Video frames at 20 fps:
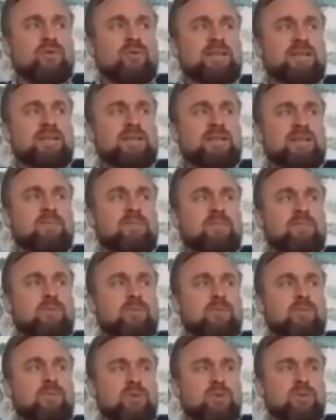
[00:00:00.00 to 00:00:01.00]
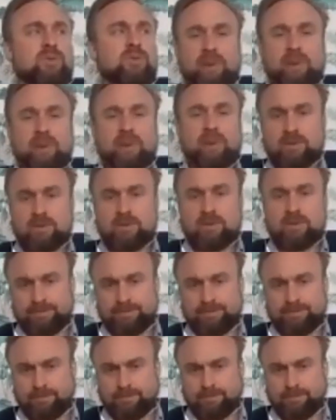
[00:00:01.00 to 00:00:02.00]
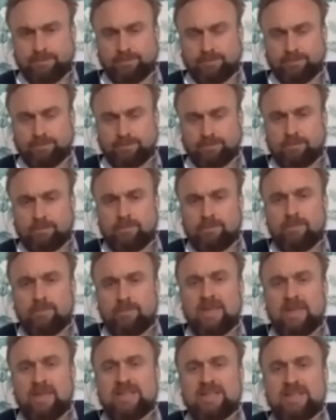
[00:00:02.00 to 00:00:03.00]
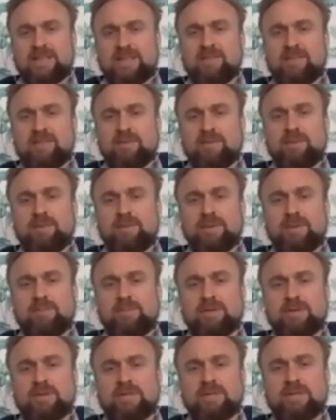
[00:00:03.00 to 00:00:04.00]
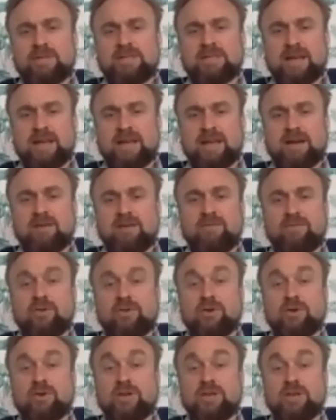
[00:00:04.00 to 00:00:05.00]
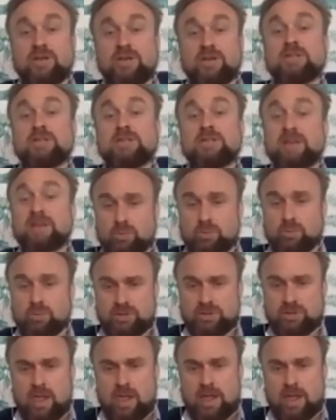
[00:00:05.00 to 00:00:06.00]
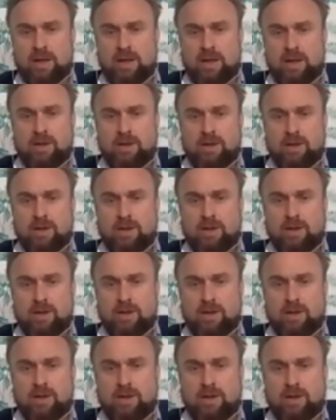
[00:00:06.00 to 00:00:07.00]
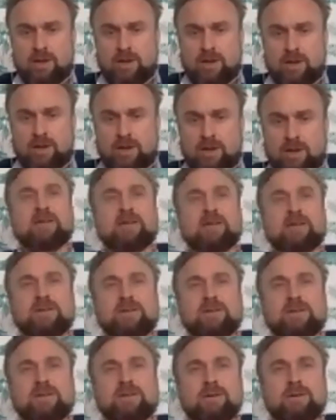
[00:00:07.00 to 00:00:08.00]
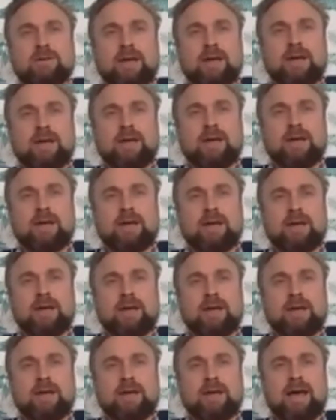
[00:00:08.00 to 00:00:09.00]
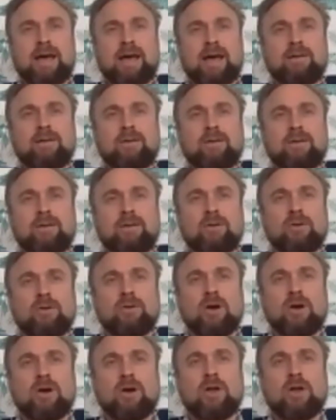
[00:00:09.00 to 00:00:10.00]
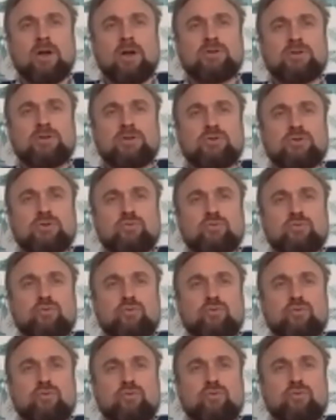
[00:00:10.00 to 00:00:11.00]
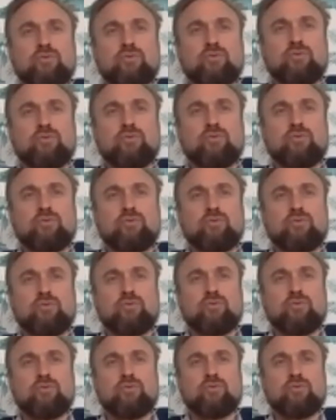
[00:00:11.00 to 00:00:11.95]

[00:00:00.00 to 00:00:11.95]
trauma really is giving people superpowers. It's giving people a set of unique skills. You know, let's say you came from a really difficult household and you learned to really